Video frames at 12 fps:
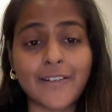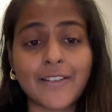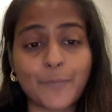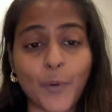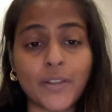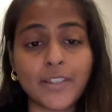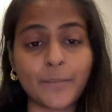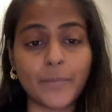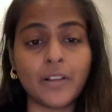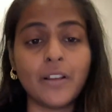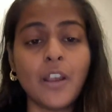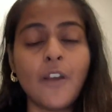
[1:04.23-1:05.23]
responsible
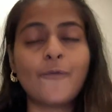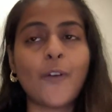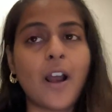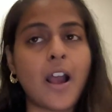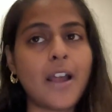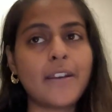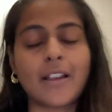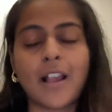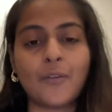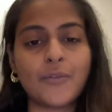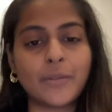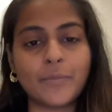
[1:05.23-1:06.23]
for
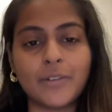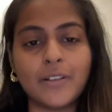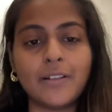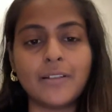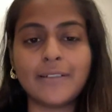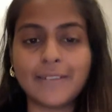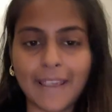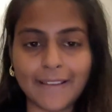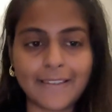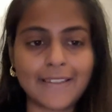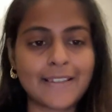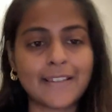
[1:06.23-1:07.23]
unaccountable
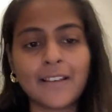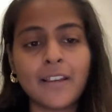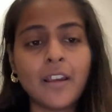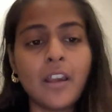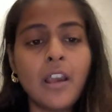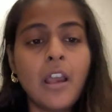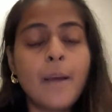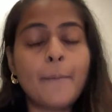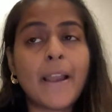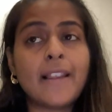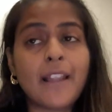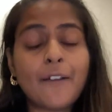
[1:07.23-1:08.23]
deaths.
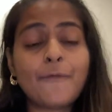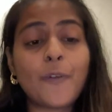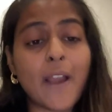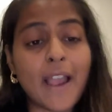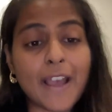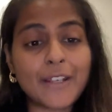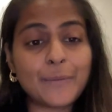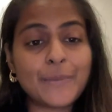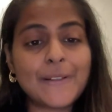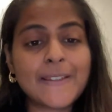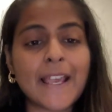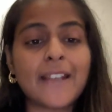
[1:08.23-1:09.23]
My love for
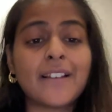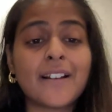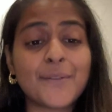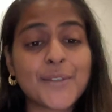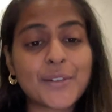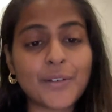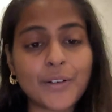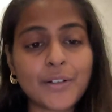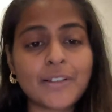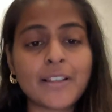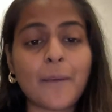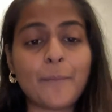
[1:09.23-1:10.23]
animals and
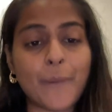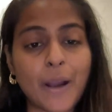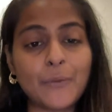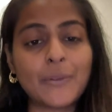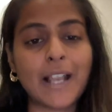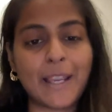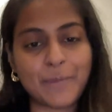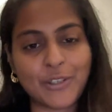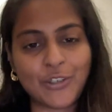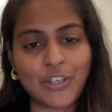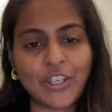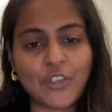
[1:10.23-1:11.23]
concerns about climate
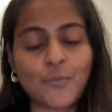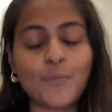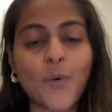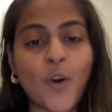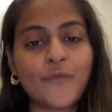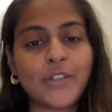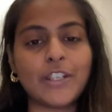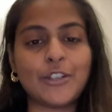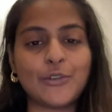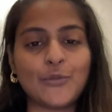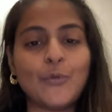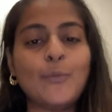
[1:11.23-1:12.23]
change morphed
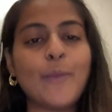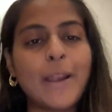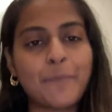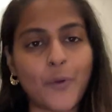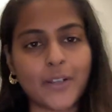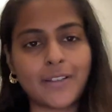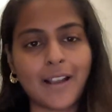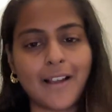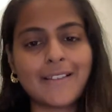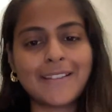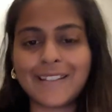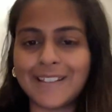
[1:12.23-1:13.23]
into my
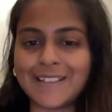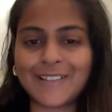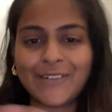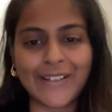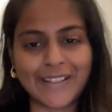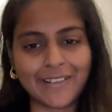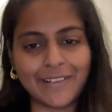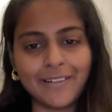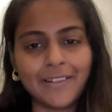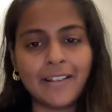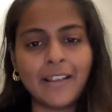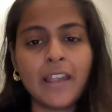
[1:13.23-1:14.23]
podcast, It's Kritikal,
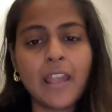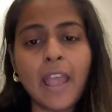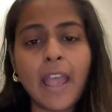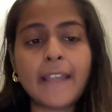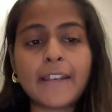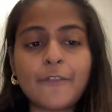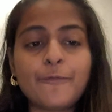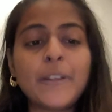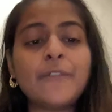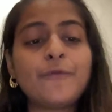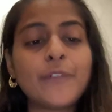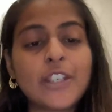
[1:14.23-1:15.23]
and I've
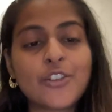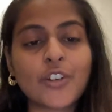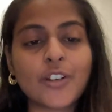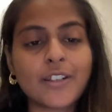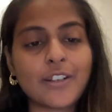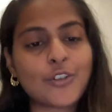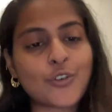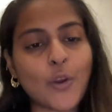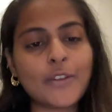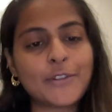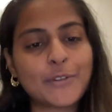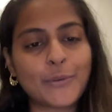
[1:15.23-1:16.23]
been featured in a short
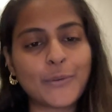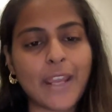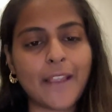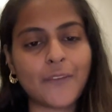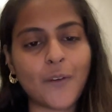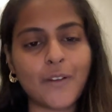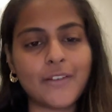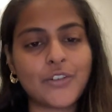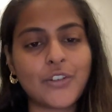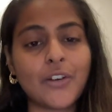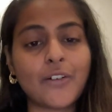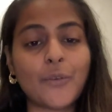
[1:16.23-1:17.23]
story
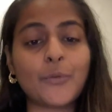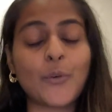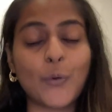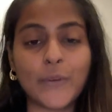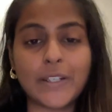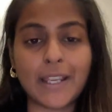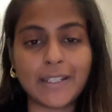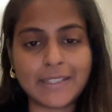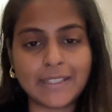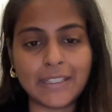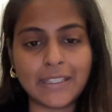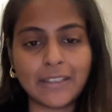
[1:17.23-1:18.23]
anthology around
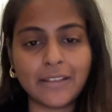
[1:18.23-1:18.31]
COVID-19.